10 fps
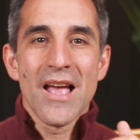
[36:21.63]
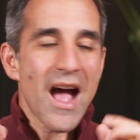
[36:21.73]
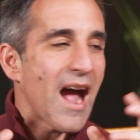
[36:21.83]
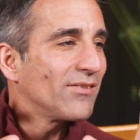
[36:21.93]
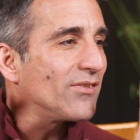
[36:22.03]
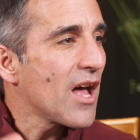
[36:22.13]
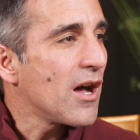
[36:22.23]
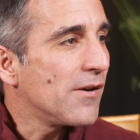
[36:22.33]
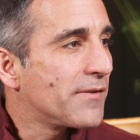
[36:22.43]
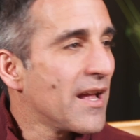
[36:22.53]
I
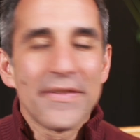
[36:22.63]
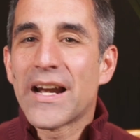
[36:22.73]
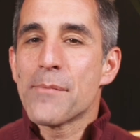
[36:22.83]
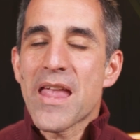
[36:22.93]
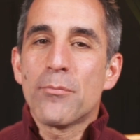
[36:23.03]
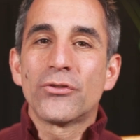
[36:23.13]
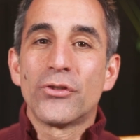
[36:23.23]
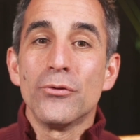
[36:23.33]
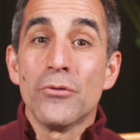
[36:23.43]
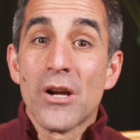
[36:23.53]
love that I'm able
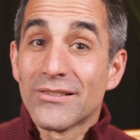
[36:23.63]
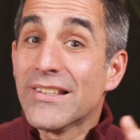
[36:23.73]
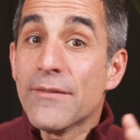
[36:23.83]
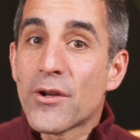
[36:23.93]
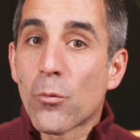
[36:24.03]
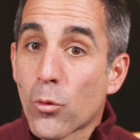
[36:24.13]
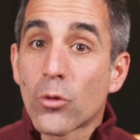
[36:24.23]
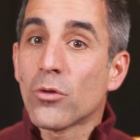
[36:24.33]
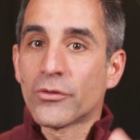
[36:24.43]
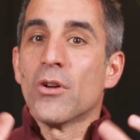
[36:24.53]
to live in a
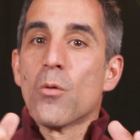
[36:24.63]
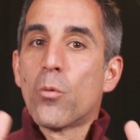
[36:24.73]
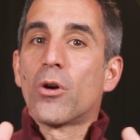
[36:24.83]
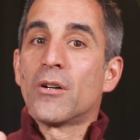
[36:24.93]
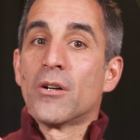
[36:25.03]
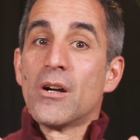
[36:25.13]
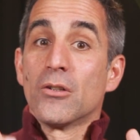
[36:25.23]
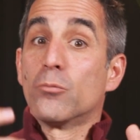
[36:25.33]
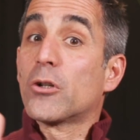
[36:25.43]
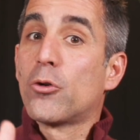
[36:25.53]
world where
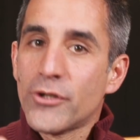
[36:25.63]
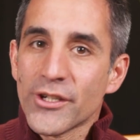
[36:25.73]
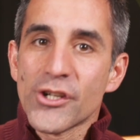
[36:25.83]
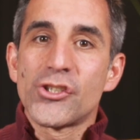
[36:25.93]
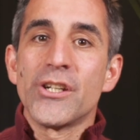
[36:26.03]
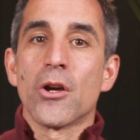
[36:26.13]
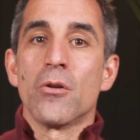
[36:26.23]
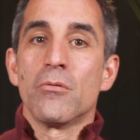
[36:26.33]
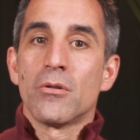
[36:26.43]
Rokudenashiko